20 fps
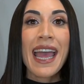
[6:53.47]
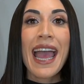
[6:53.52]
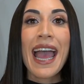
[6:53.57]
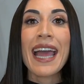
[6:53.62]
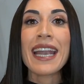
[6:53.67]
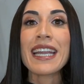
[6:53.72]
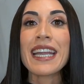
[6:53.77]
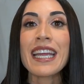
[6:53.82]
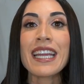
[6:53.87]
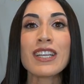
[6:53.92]

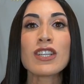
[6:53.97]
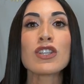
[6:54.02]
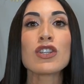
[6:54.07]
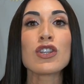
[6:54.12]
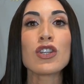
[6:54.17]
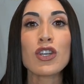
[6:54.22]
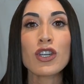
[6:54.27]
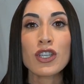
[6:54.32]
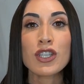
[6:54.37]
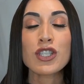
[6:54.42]
and it
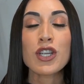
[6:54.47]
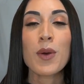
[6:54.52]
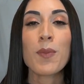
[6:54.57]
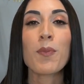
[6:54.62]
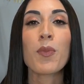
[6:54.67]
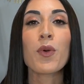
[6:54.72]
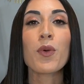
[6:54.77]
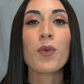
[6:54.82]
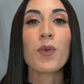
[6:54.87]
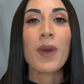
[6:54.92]
looked
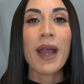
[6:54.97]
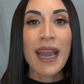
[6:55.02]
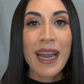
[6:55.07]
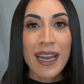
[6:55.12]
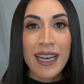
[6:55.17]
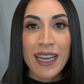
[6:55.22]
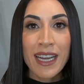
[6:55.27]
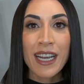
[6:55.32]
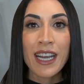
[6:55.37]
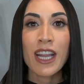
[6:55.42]

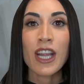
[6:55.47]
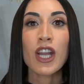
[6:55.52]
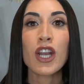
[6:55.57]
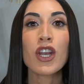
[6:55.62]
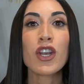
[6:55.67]
brand